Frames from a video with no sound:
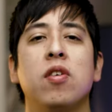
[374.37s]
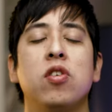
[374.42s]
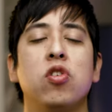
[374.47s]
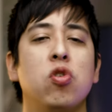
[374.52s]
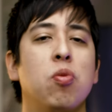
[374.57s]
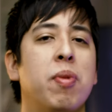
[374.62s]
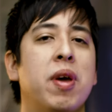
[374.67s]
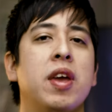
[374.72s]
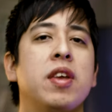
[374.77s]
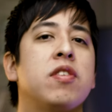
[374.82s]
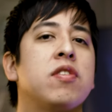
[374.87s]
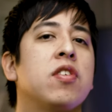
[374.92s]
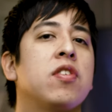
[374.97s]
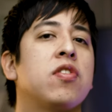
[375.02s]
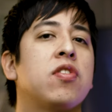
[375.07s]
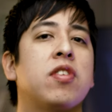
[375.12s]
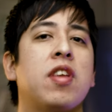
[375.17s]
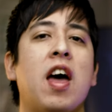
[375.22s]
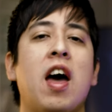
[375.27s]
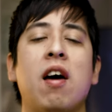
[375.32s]
you may
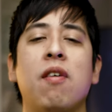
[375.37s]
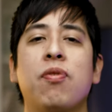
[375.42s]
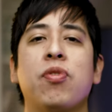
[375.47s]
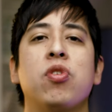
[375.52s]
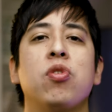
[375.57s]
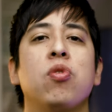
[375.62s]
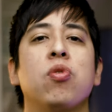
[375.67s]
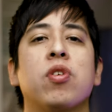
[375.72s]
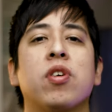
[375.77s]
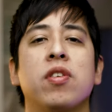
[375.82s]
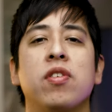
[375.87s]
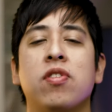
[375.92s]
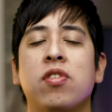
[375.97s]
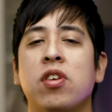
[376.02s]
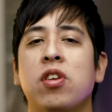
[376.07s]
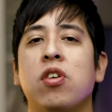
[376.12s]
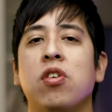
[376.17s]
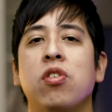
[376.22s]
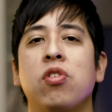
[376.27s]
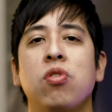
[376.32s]
just have to
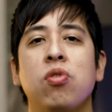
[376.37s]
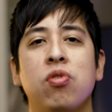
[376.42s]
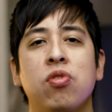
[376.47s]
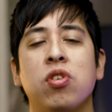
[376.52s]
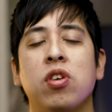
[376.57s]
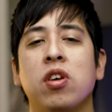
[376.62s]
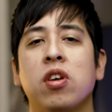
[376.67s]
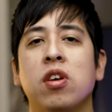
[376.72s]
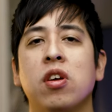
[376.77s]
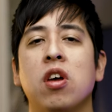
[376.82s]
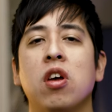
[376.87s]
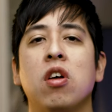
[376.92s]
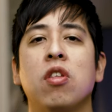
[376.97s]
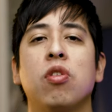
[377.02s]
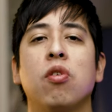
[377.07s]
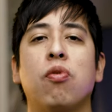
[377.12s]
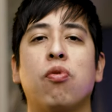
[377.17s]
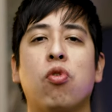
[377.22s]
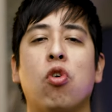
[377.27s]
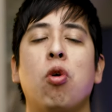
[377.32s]
consider using
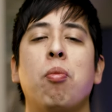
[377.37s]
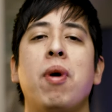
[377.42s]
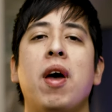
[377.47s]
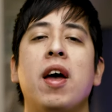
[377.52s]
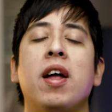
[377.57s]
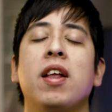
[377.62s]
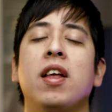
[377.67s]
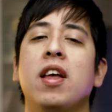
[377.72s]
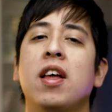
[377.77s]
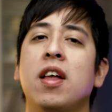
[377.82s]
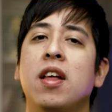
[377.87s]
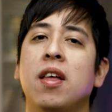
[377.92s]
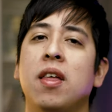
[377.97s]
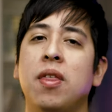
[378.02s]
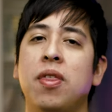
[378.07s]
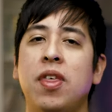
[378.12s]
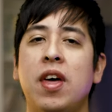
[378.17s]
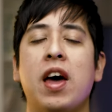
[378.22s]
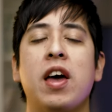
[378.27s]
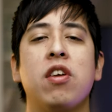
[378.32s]
the format
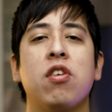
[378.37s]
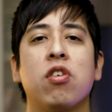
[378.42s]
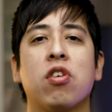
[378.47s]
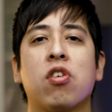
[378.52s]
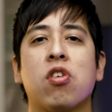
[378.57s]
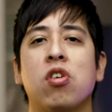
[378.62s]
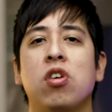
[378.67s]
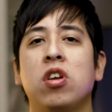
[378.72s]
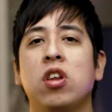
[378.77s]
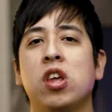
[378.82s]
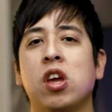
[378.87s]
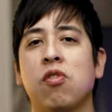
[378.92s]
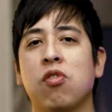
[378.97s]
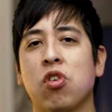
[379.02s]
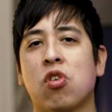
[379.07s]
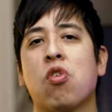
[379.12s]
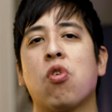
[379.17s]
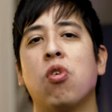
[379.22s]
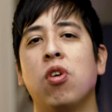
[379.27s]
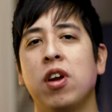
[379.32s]
that you're currently
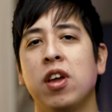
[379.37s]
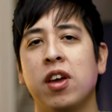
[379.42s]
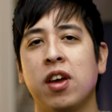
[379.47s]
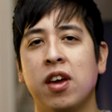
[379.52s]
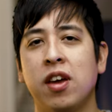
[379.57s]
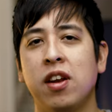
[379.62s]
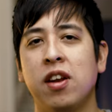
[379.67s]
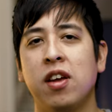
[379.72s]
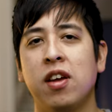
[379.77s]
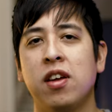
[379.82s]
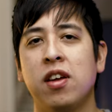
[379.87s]
recording in.